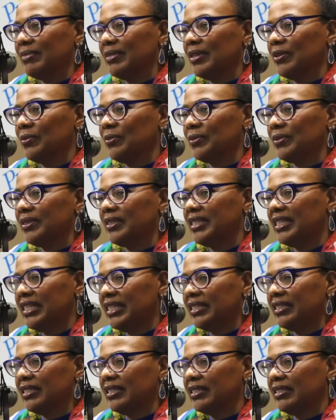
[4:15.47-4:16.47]
those
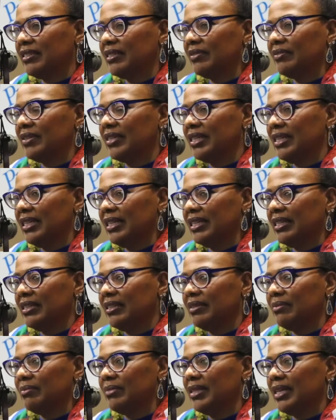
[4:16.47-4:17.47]
teachings of the
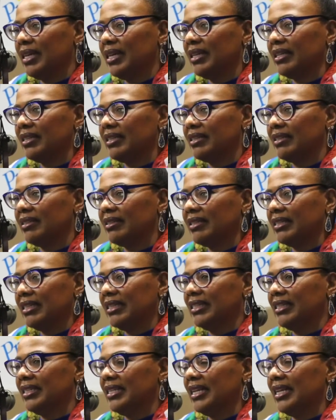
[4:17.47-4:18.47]
kingdom, that
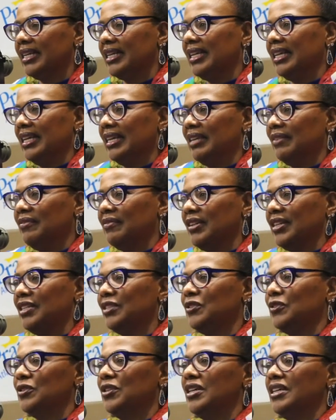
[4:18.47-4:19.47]
thing that
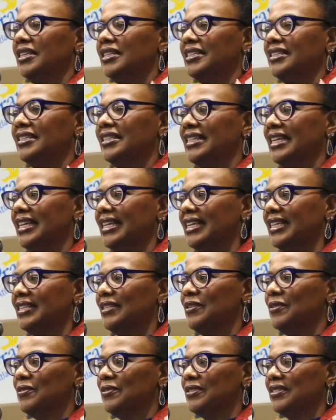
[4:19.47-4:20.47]
elevates you to
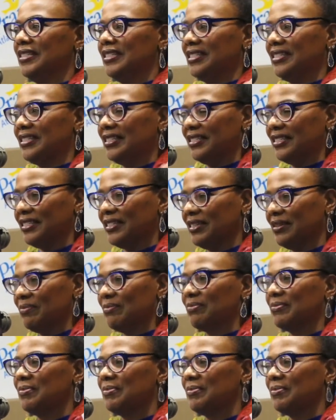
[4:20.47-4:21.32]
understand your citizenship